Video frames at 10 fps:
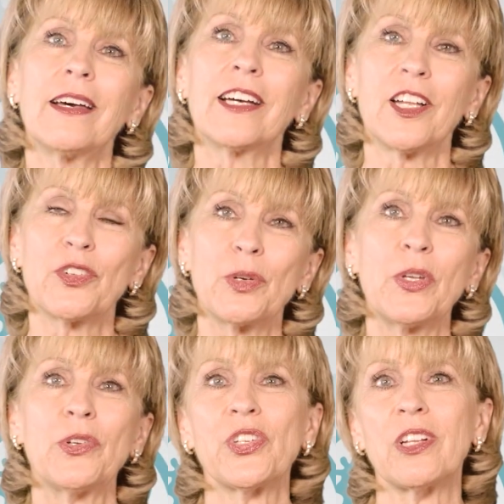a
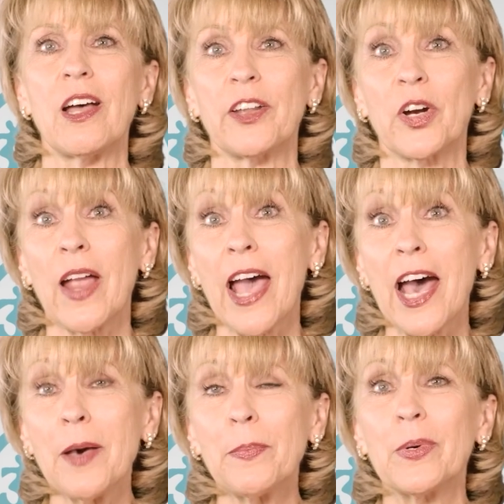contribution on our
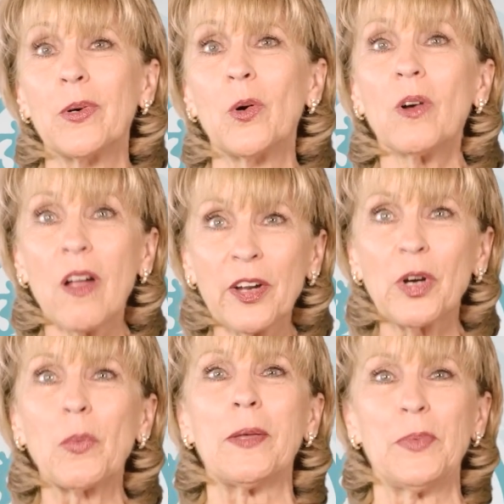app or on our
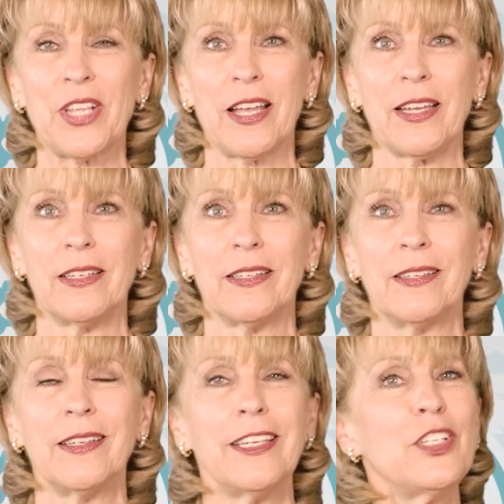website.
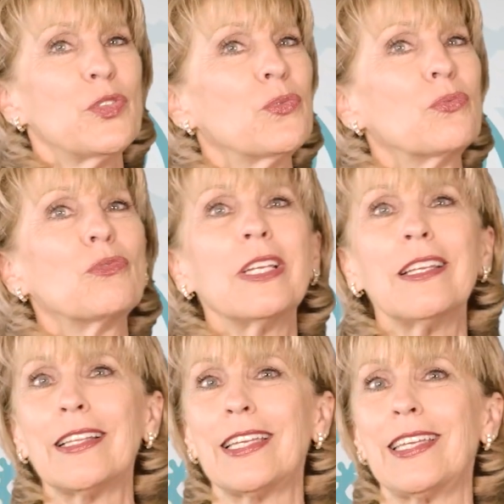It's
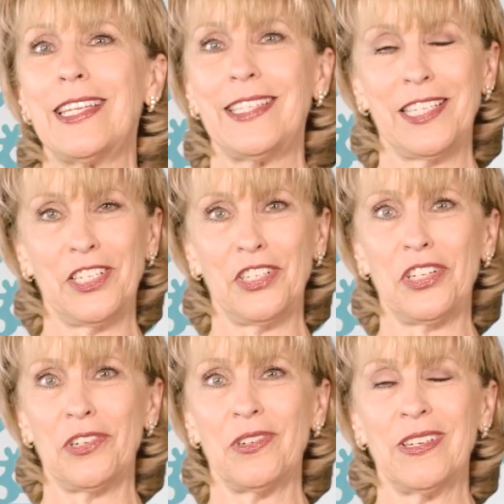really easy to
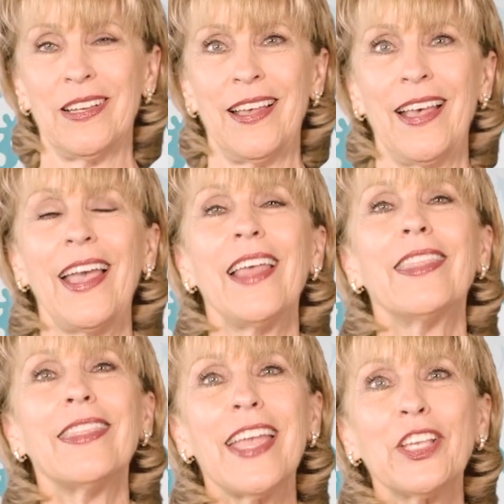do, and
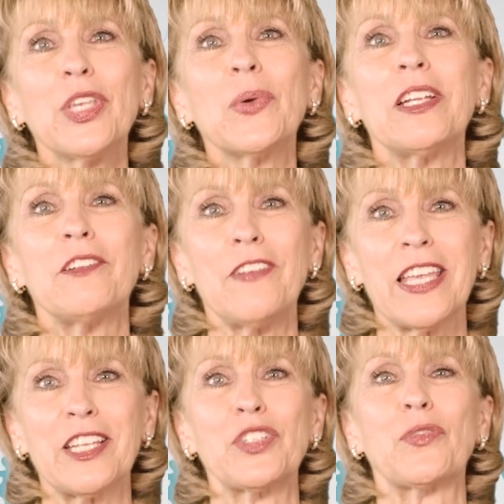thank you in
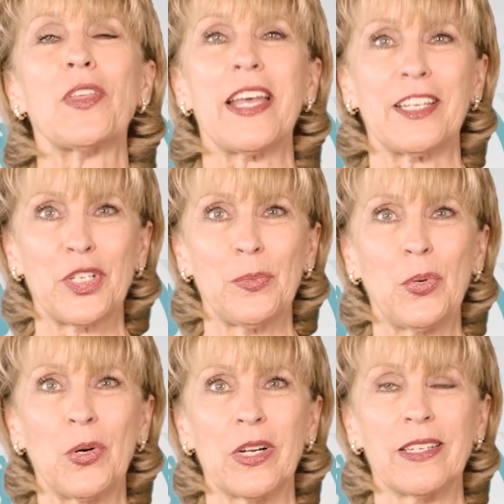advance for that
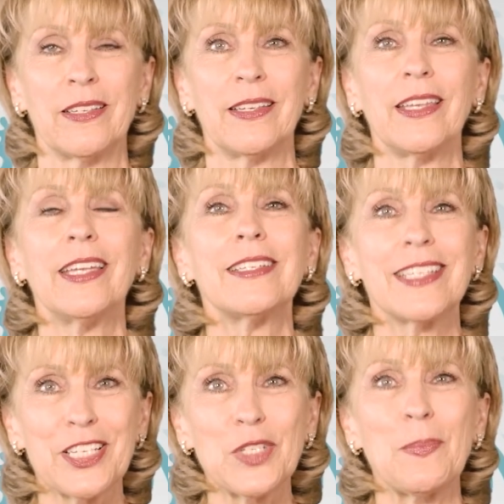support. It
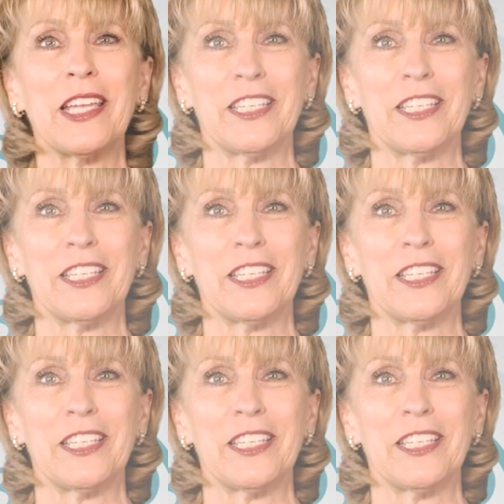does make a